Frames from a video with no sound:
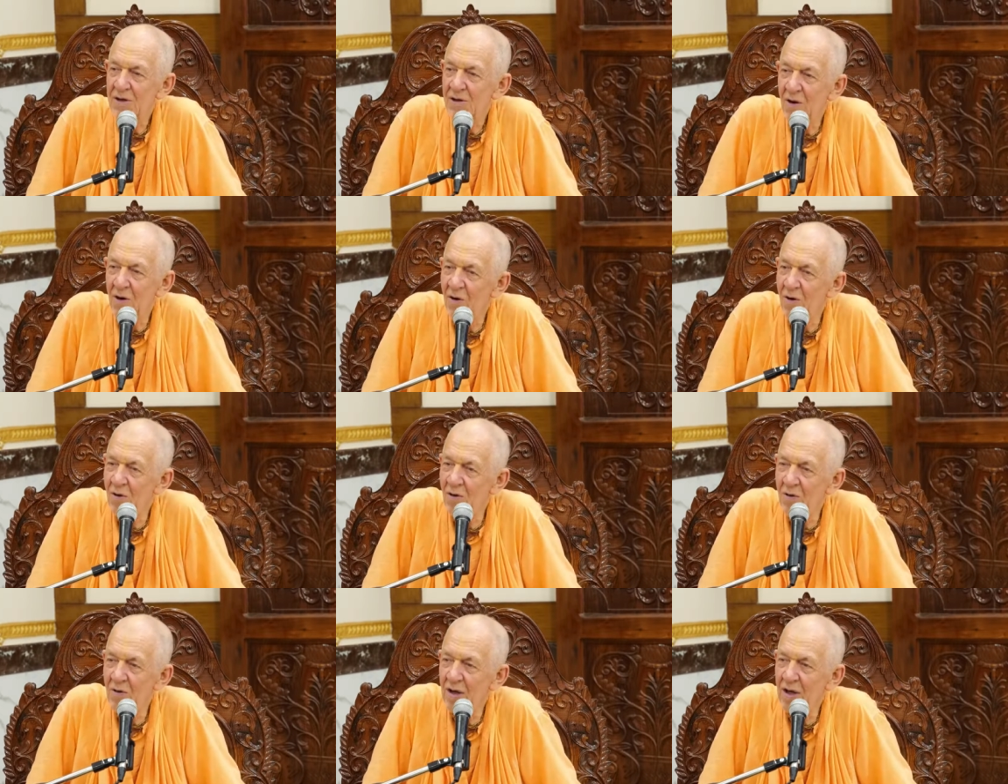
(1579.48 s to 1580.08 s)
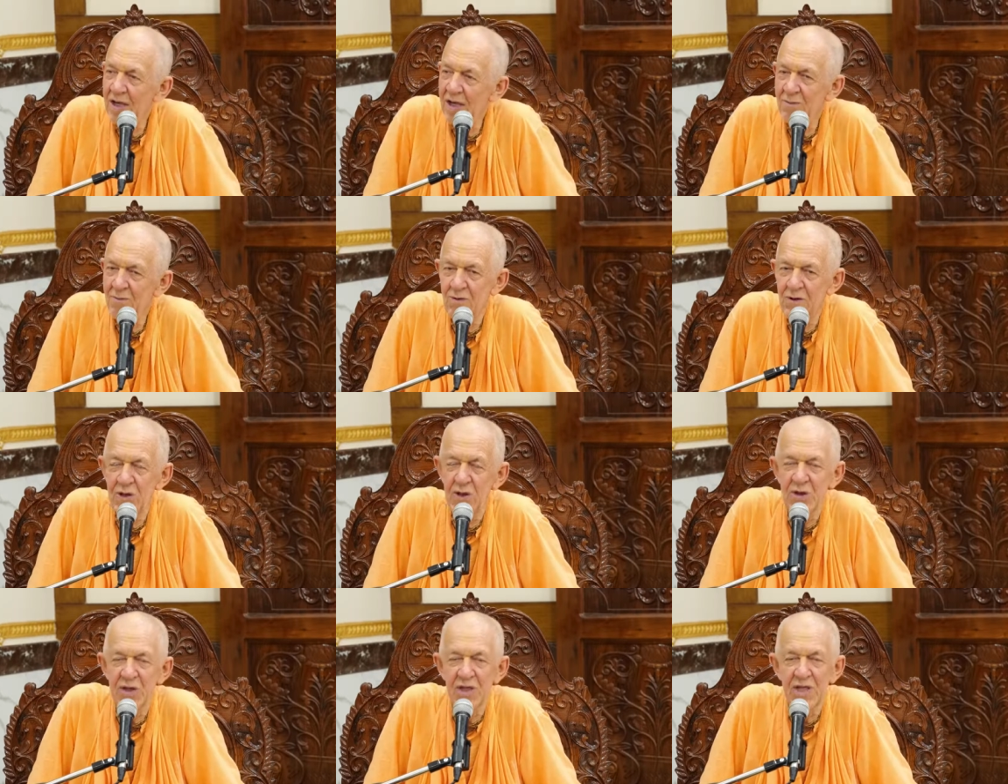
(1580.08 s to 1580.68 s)
but only
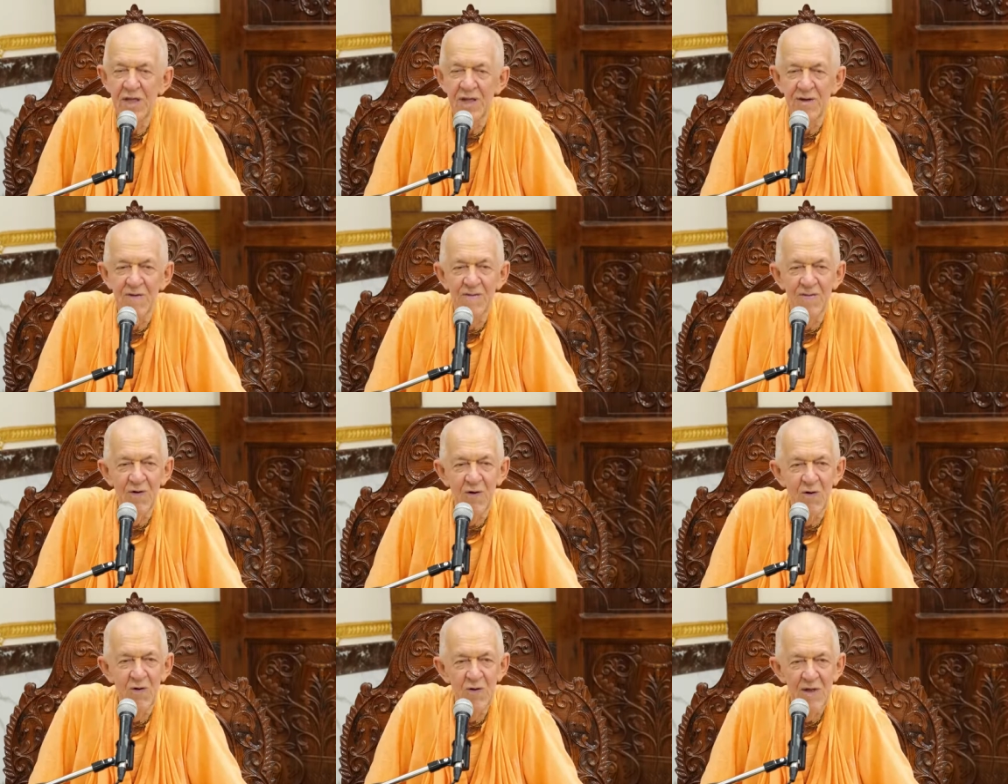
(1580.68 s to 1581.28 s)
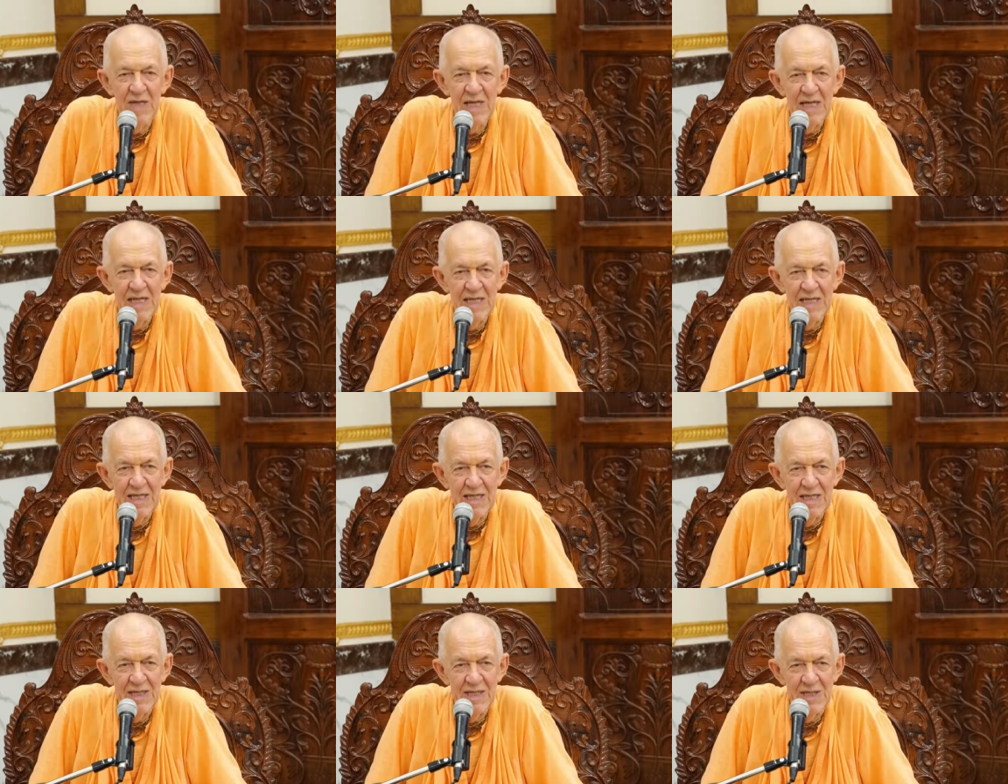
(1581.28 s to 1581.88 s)
with the
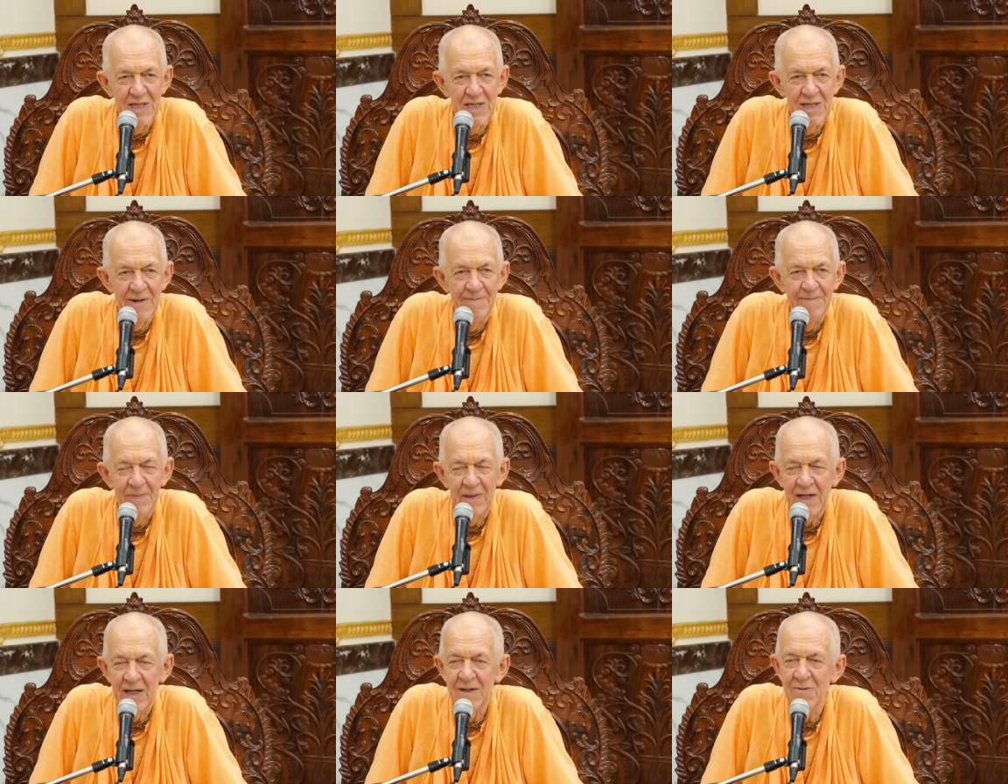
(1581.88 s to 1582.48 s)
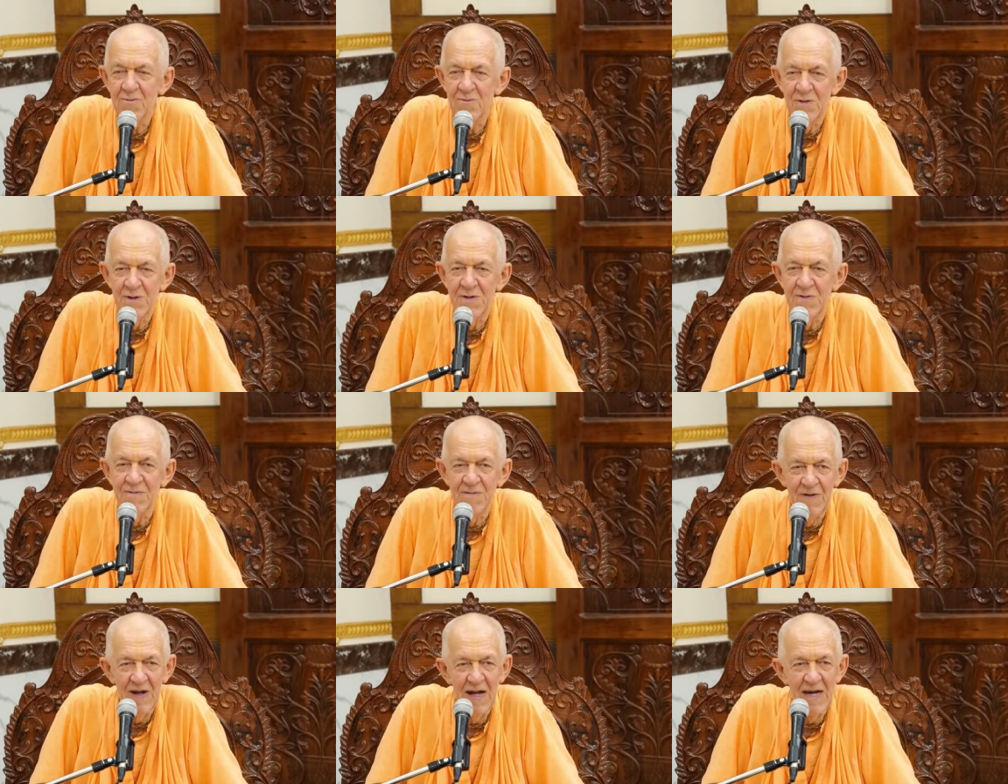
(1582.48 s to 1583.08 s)
devotees. It
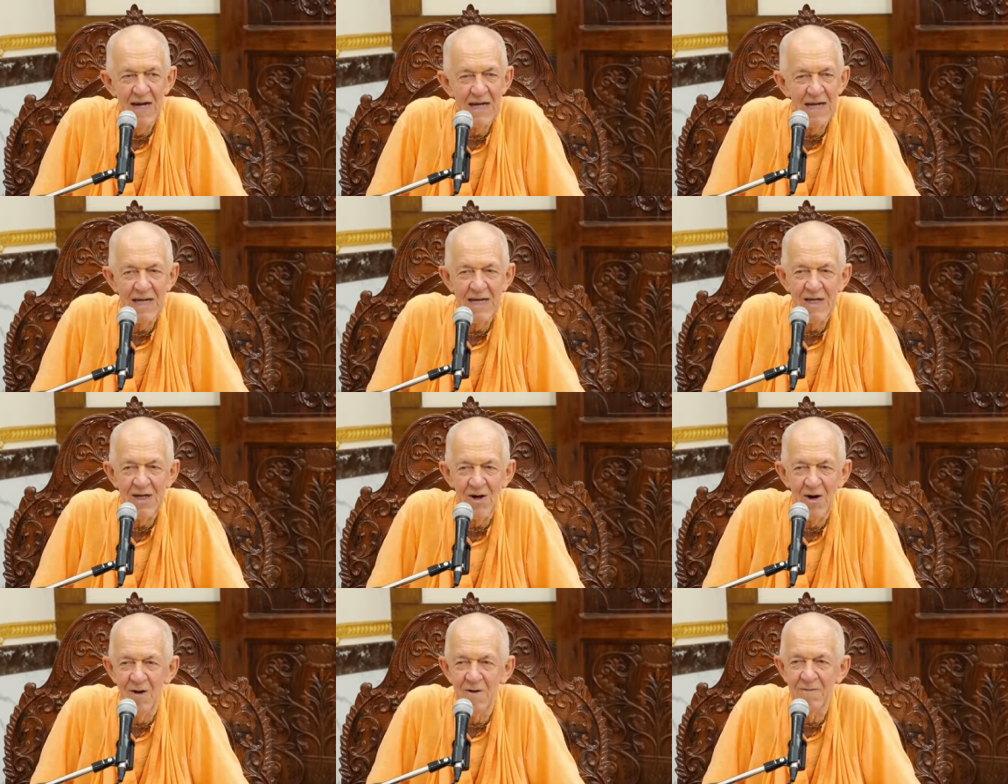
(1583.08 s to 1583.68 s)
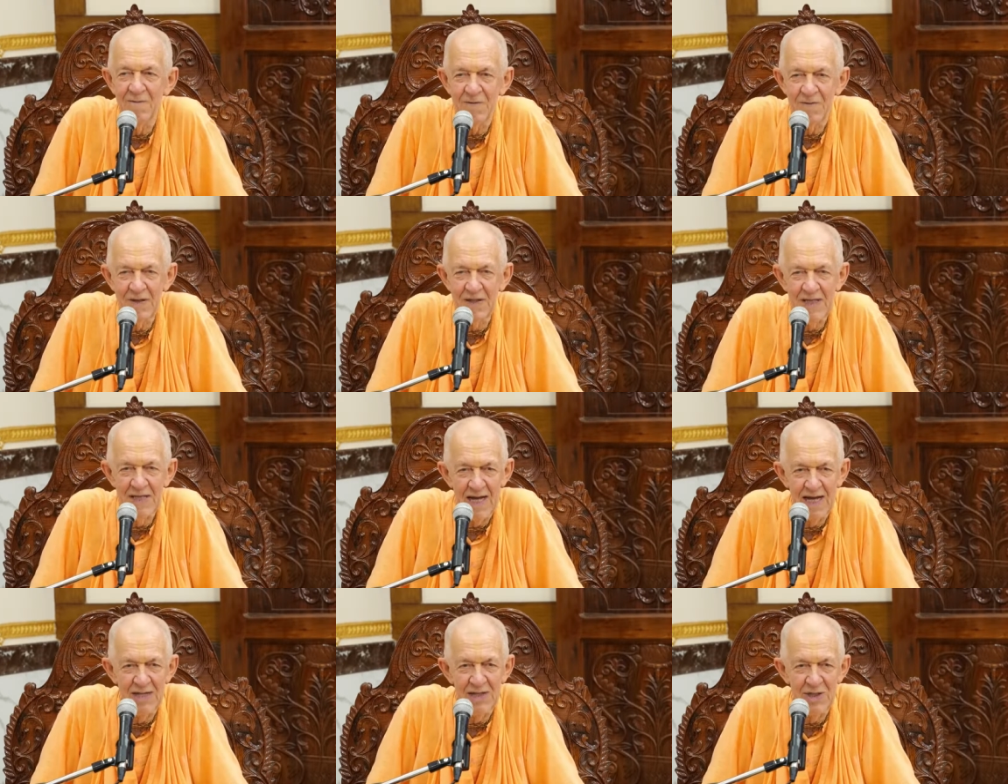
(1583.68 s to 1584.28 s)
was very
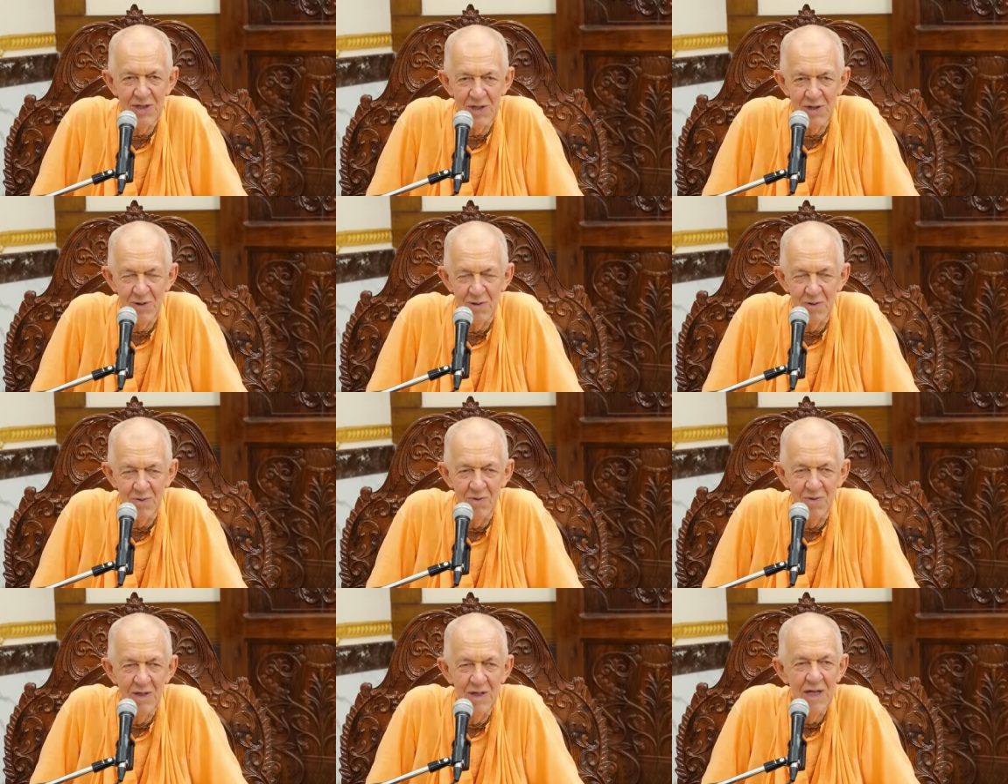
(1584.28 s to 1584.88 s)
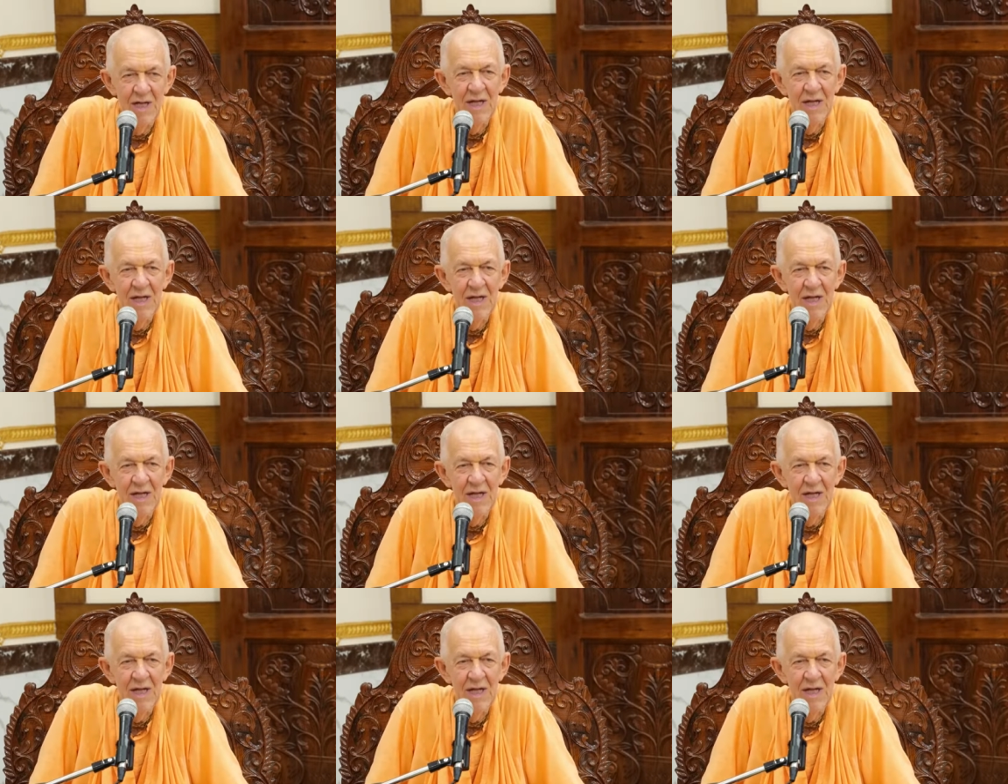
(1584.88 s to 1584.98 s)
confidential.